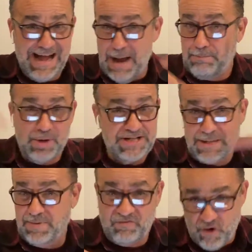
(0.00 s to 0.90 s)
I, preached it
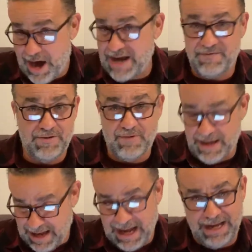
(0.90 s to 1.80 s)
before I even
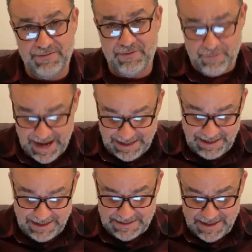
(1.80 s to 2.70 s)
I even read it.
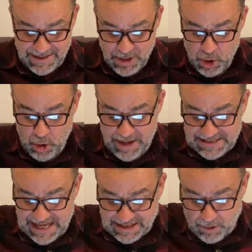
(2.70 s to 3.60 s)
Listen. Who is
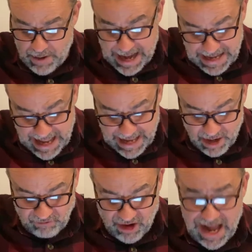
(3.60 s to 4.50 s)
at the right hand
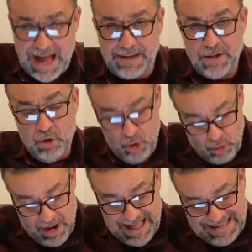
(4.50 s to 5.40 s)
of God, who
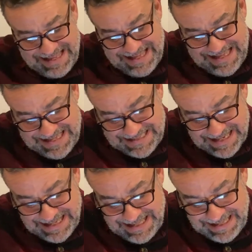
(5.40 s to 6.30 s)
what is
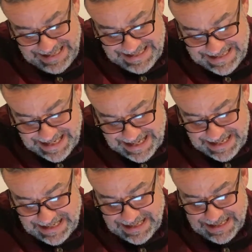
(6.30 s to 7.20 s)

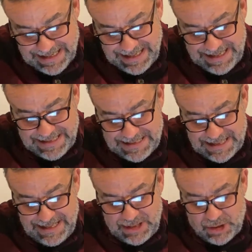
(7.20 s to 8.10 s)
indeed is
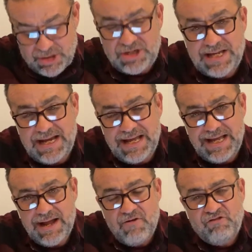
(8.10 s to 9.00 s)
interceding
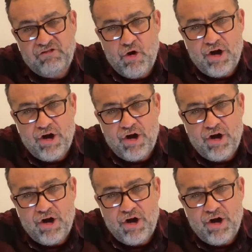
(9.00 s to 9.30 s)
for